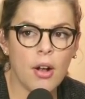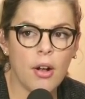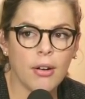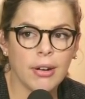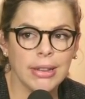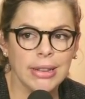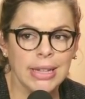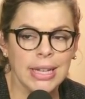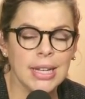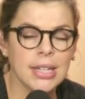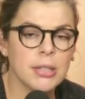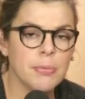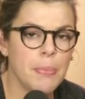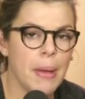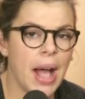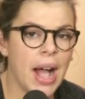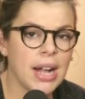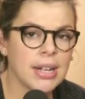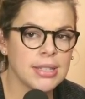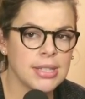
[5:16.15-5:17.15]
are linked
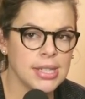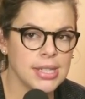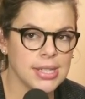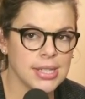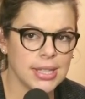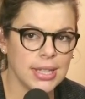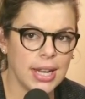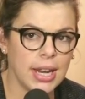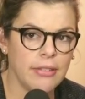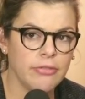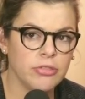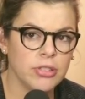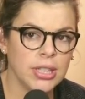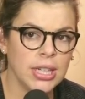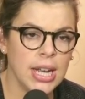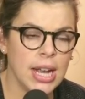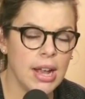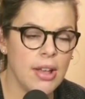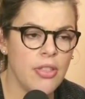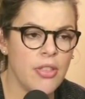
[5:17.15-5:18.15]
back to
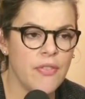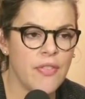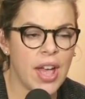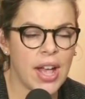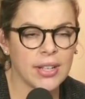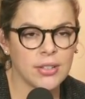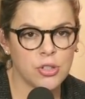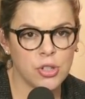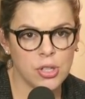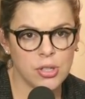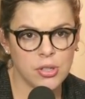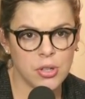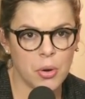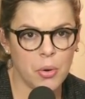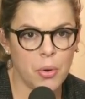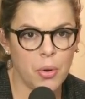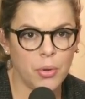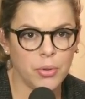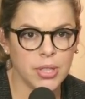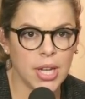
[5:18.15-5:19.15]
slavery, and the facts just
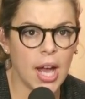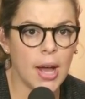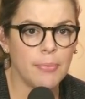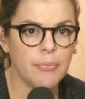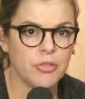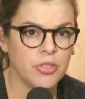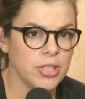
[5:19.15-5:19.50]
don't hold up.